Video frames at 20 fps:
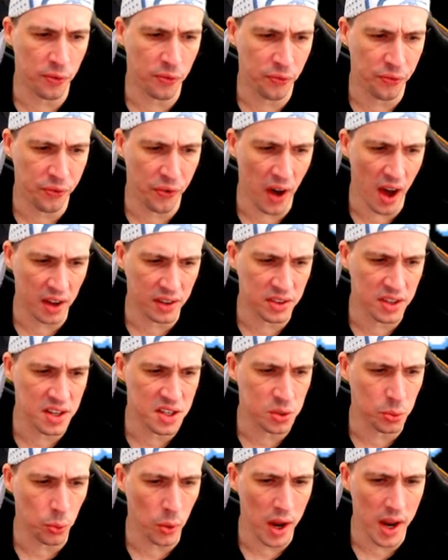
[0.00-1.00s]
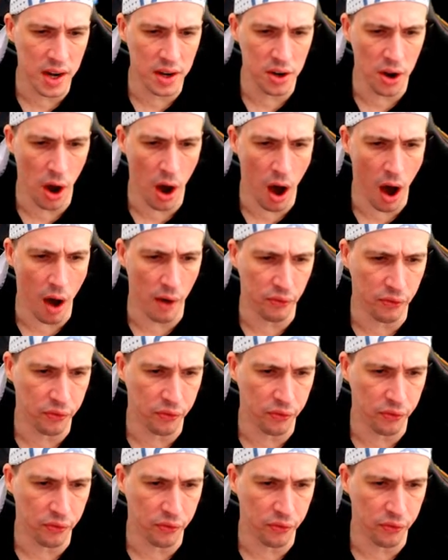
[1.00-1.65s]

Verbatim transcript: Fuck this wind off.